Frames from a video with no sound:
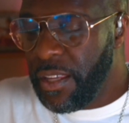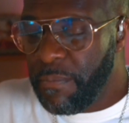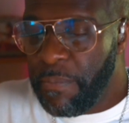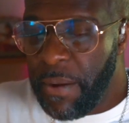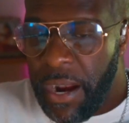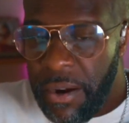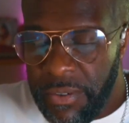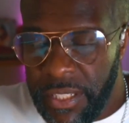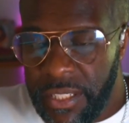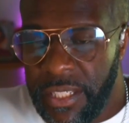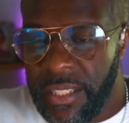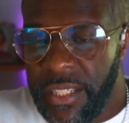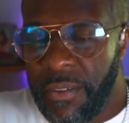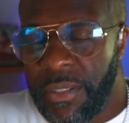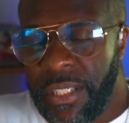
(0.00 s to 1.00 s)
in Paris,
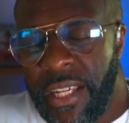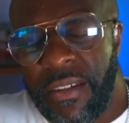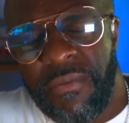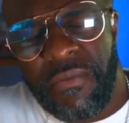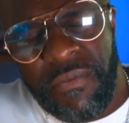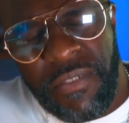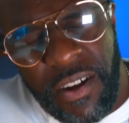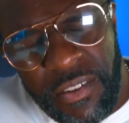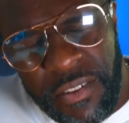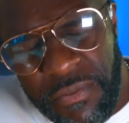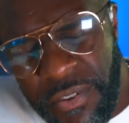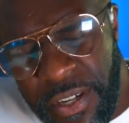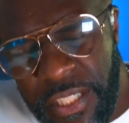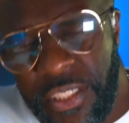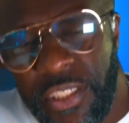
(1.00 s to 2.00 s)
they said it was like, fuck
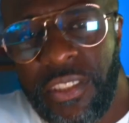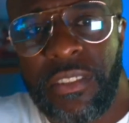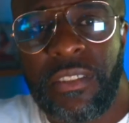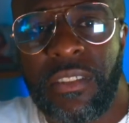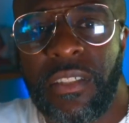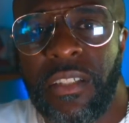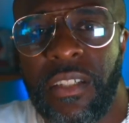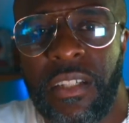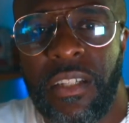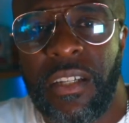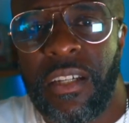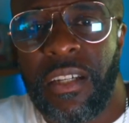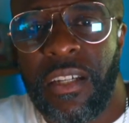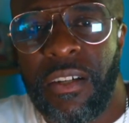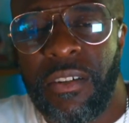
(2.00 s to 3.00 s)
the French.
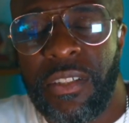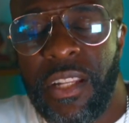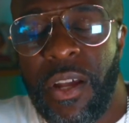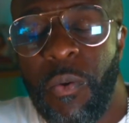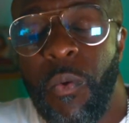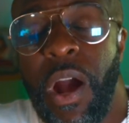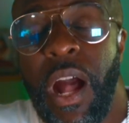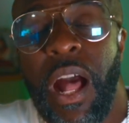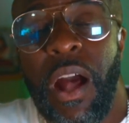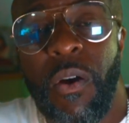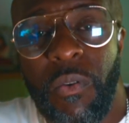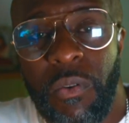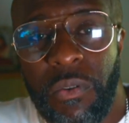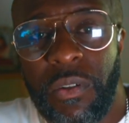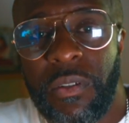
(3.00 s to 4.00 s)
I was like,
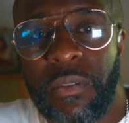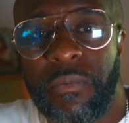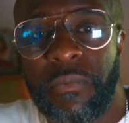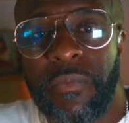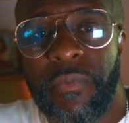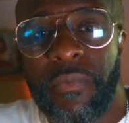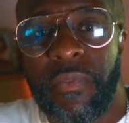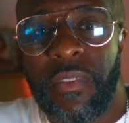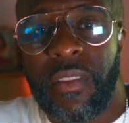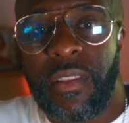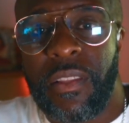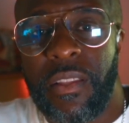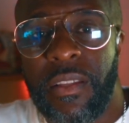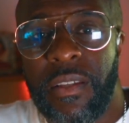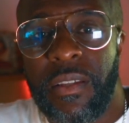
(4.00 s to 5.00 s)
wow.
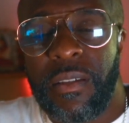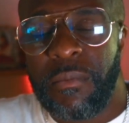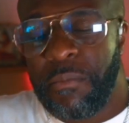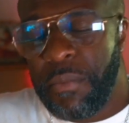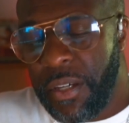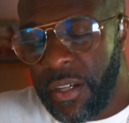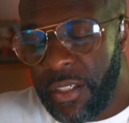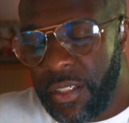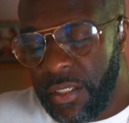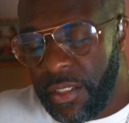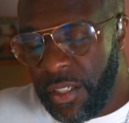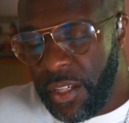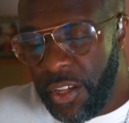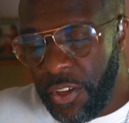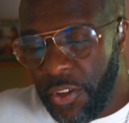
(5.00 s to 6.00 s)

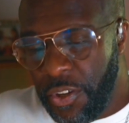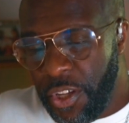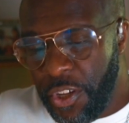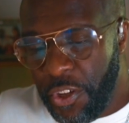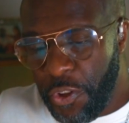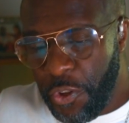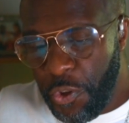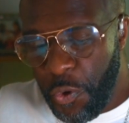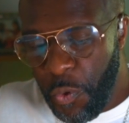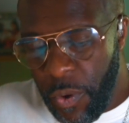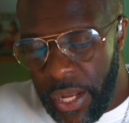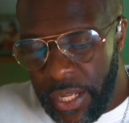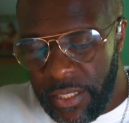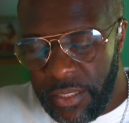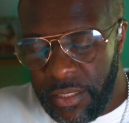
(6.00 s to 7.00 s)
Because in the
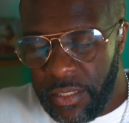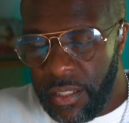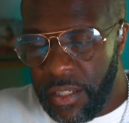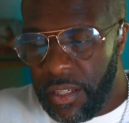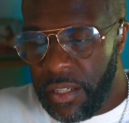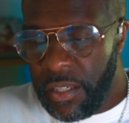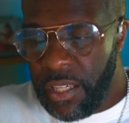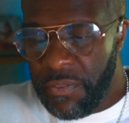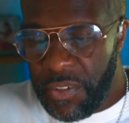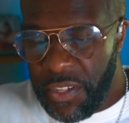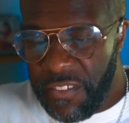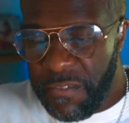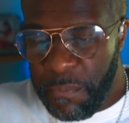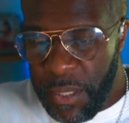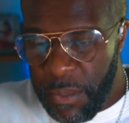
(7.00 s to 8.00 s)
US,
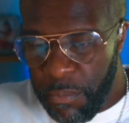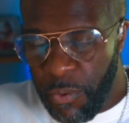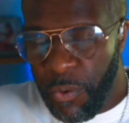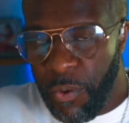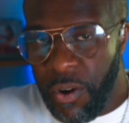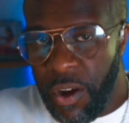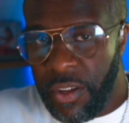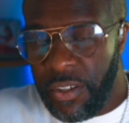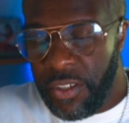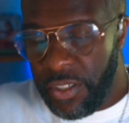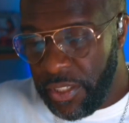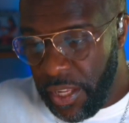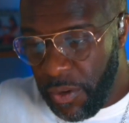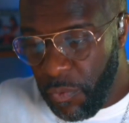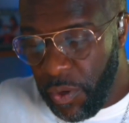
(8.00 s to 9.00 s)
even if people
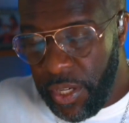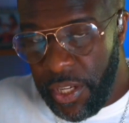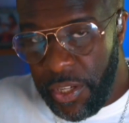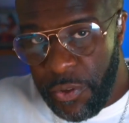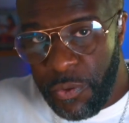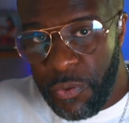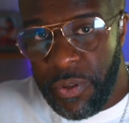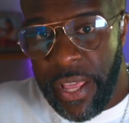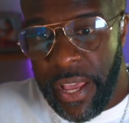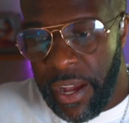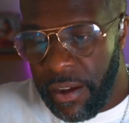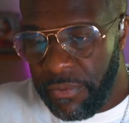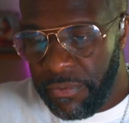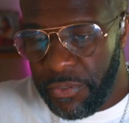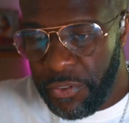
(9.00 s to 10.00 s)
understand what they do, they
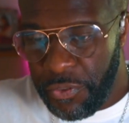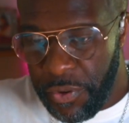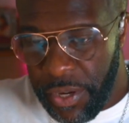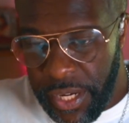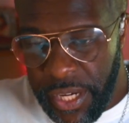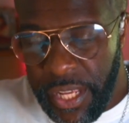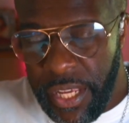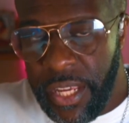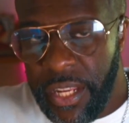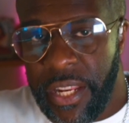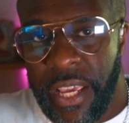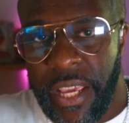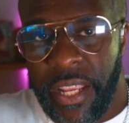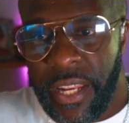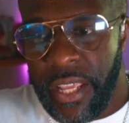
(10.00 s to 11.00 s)
have
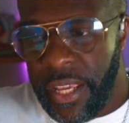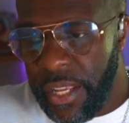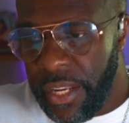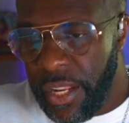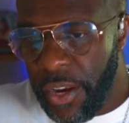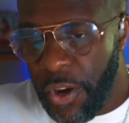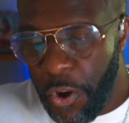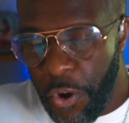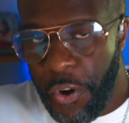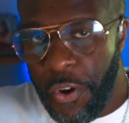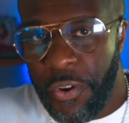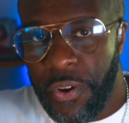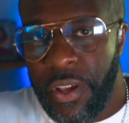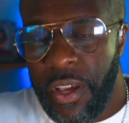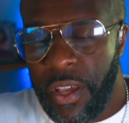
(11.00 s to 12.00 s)
training, they
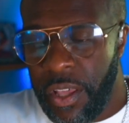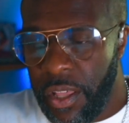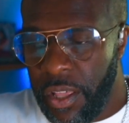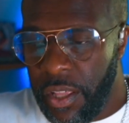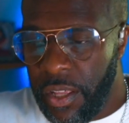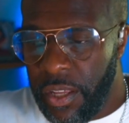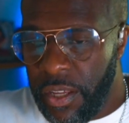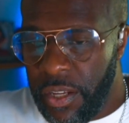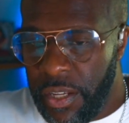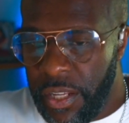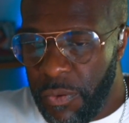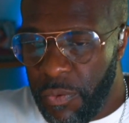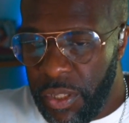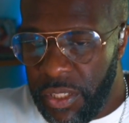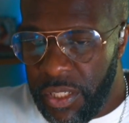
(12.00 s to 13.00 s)
learn,
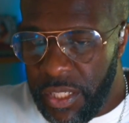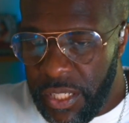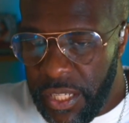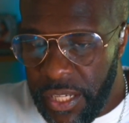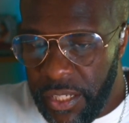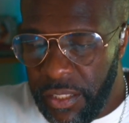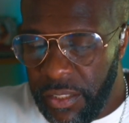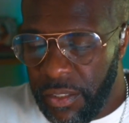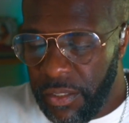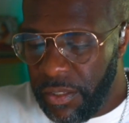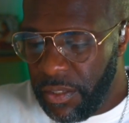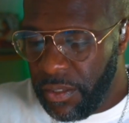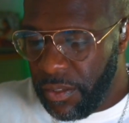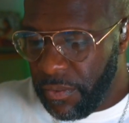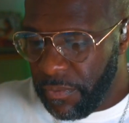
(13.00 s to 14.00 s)
they will still